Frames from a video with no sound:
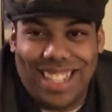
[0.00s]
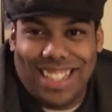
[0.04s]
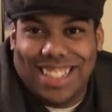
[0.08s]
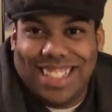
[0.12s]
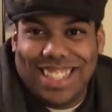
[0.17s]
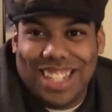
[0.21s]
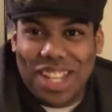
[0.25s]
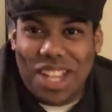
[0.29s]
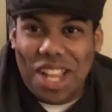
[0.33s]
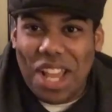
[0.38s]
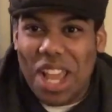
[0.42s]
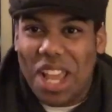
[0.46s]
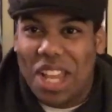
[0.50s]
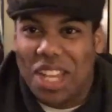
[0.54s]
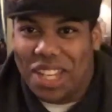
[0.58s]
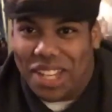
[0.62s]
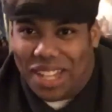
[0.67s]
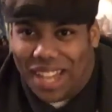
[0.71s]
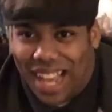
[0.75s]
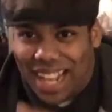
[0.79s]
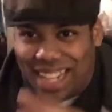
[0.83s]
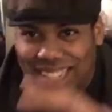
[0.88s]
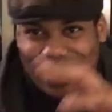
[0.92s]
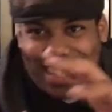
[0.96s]
he's
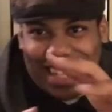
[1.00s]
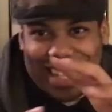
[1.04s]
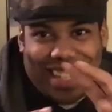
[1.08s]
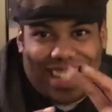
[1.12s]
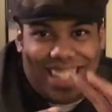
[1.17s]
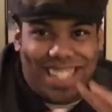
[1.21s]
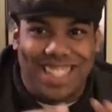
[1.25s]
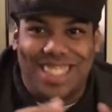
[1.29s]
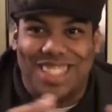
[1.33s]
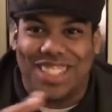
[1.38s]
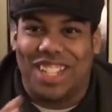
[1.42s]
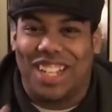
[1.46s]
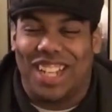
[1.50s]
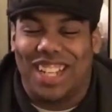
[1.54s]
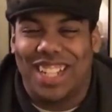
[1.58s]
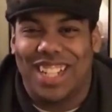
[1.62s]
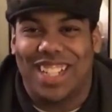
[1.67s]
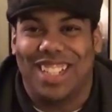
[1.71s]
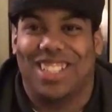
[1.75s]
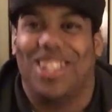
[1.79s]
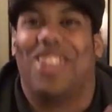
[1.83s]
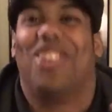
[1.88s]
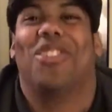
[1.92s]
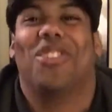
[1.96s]
dancing and shit in
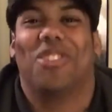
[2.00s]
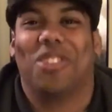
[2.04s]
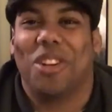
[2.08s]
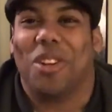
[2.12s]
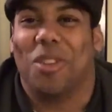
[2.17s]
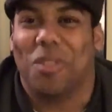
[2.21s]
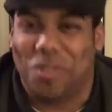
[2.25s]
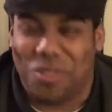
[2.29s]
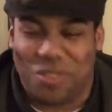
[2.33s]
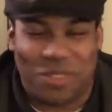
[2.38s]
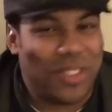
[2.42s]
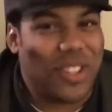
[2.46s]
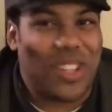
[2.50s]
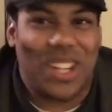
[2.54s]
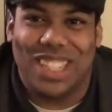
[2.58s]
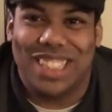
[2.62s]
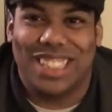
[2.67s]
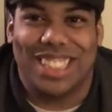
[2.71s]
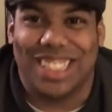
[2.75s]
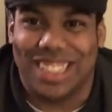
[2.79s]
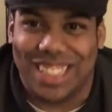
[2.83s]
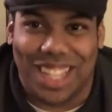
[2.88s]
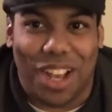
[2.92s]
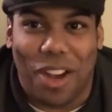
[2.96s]
his own room.
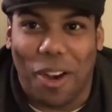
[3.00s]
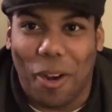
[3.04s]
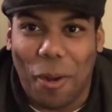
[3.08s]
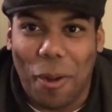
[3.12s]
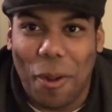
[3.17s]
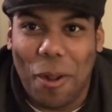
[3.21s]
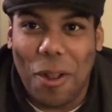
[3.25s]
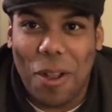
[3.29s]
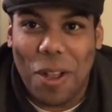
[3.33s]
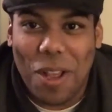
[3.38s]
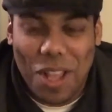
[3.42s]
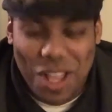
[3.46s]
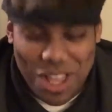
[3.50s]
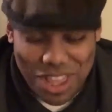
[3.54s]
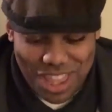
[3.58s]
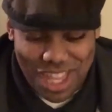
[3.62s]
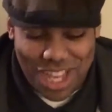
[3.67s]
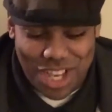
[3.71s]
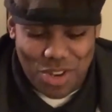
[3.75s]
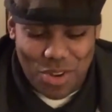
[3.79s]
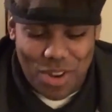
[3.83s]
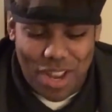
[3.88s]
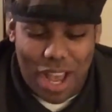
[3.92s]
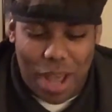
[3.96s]
Crazy as hell.
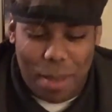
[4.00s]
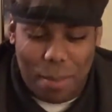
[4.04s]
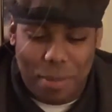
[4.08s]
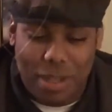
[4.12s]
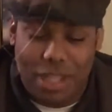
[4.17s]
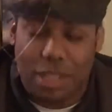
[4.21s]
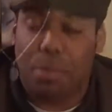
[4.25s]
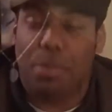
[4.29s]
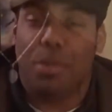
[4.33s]
Then you got Miss